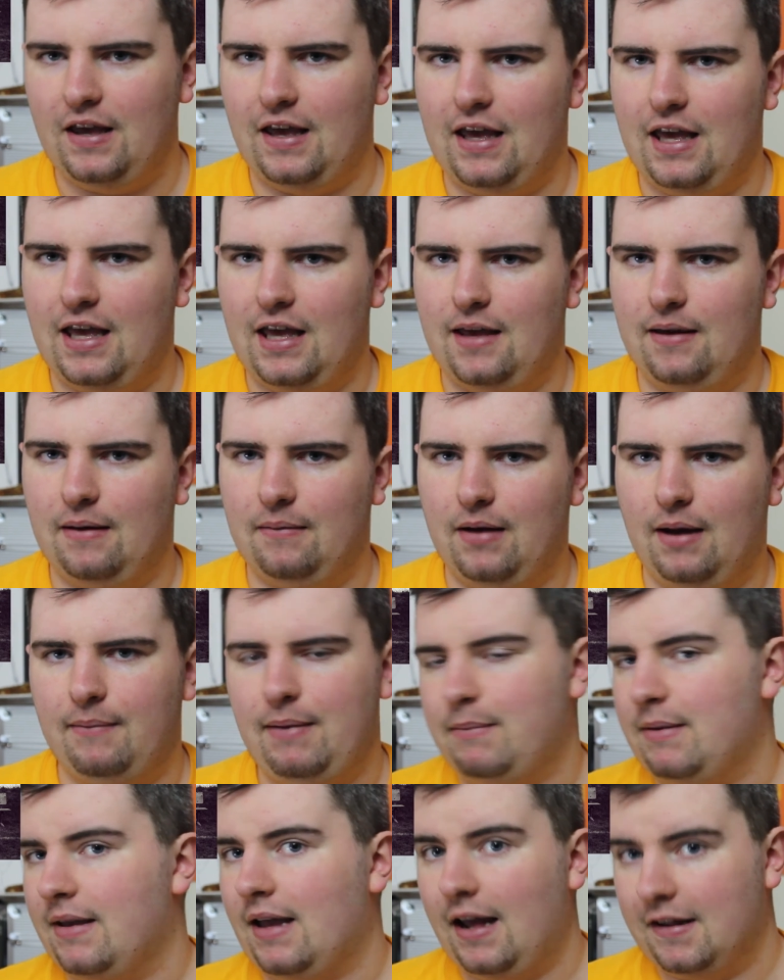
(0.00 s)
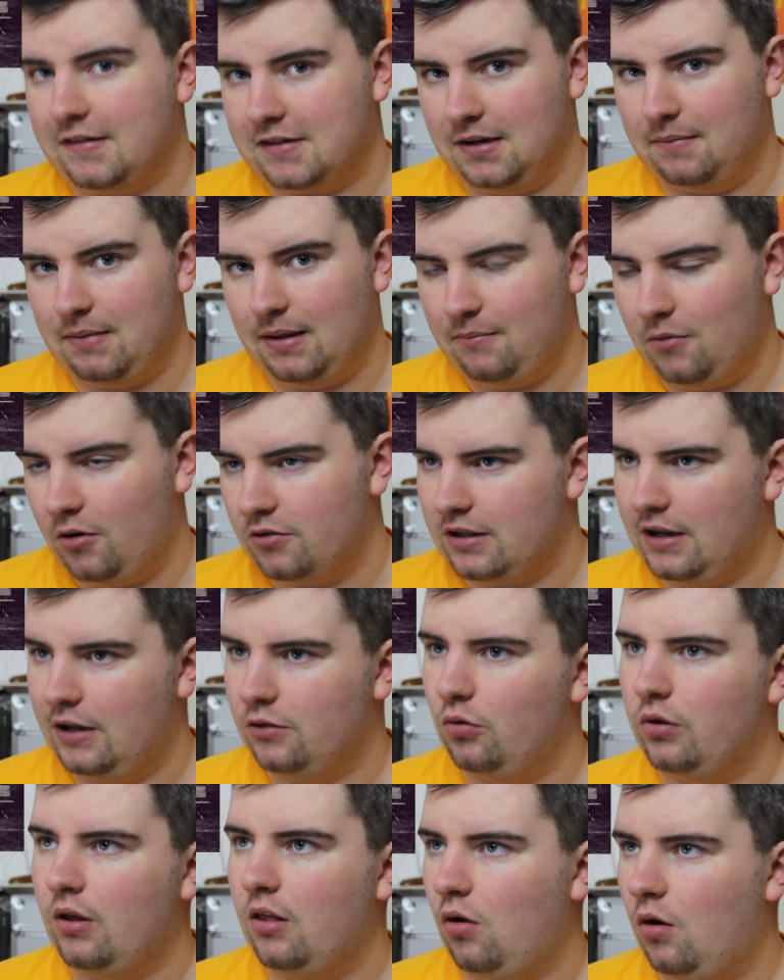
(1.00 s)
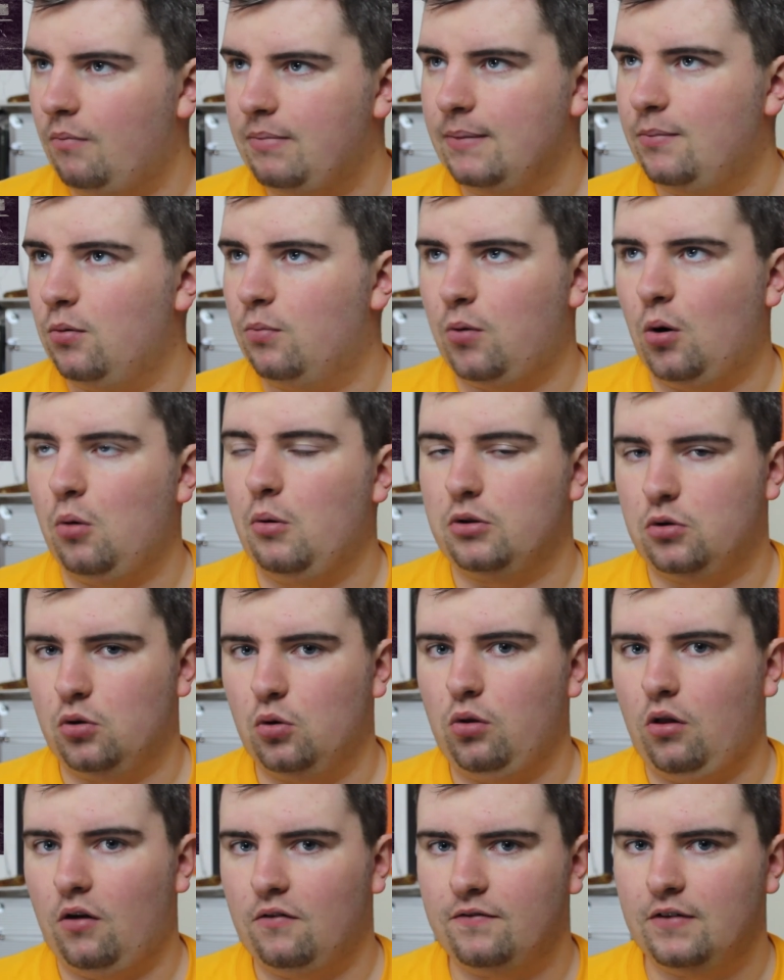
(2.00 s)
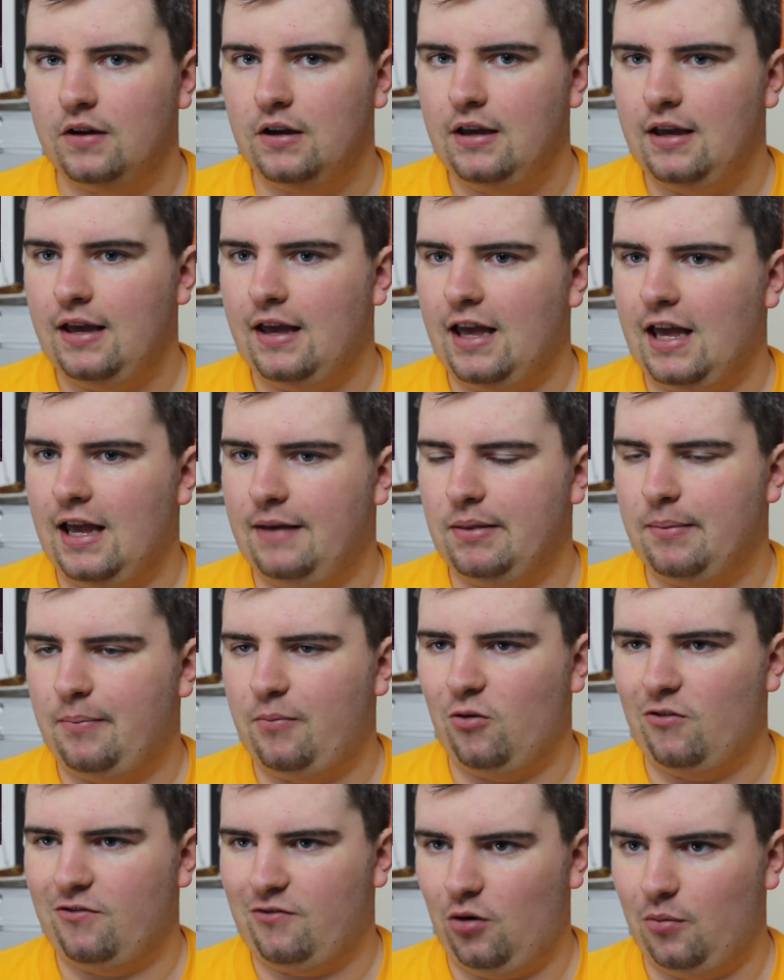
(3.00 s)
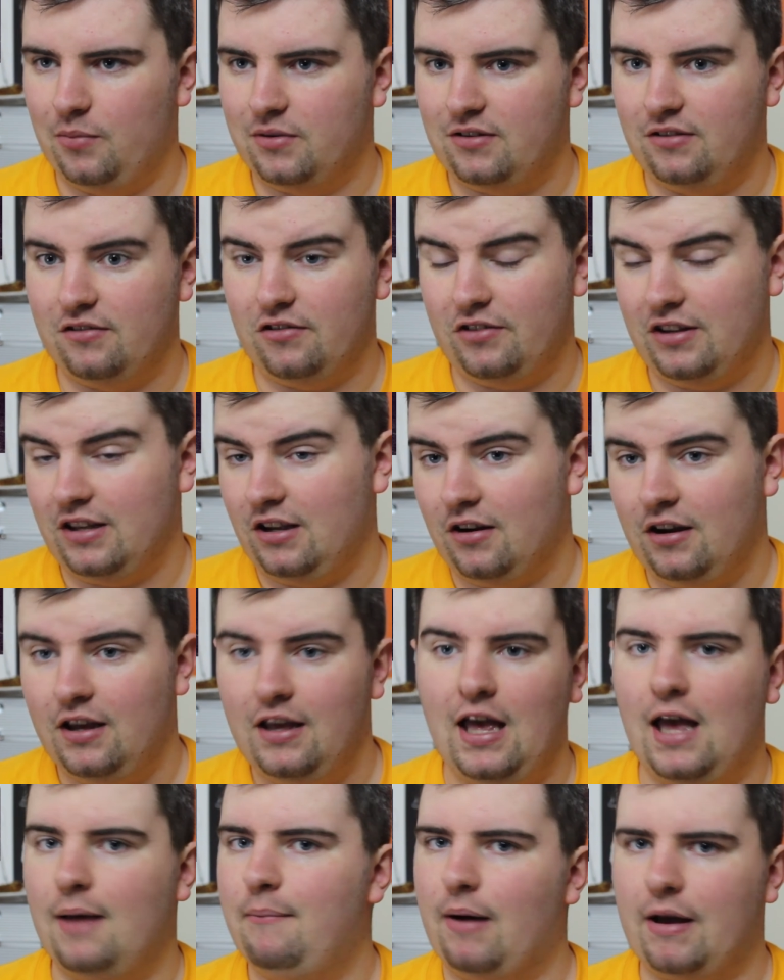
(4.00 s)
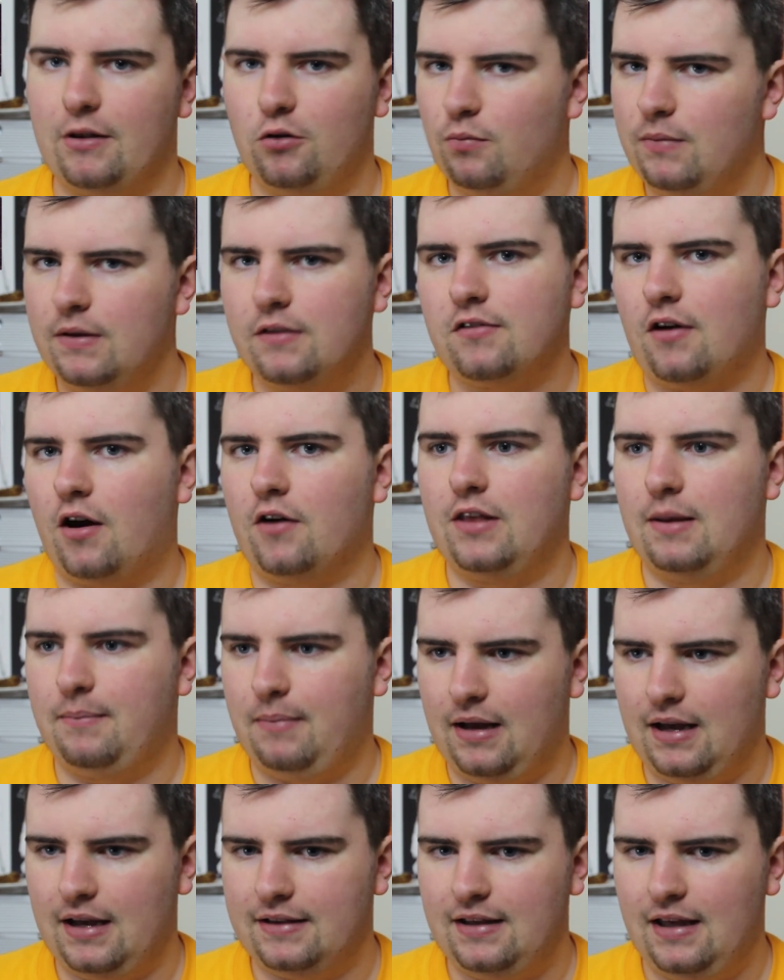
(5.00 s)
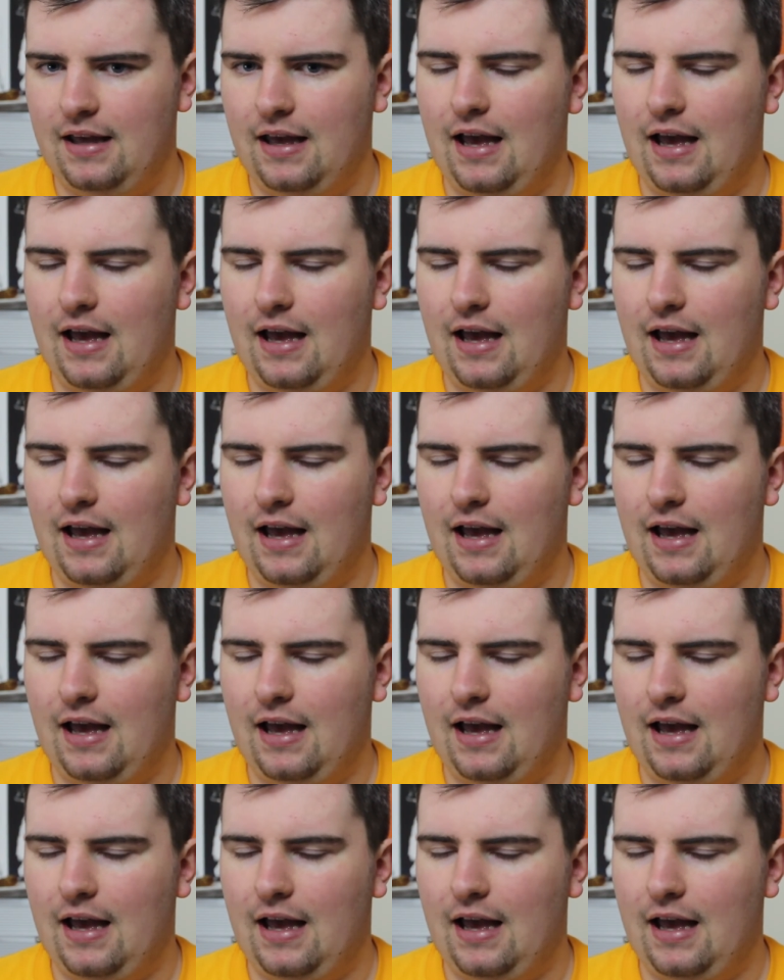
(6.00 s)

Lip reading: I might be asking a bit much, and I know that a lot of people probably do love the performances on here, and by no means are they bad.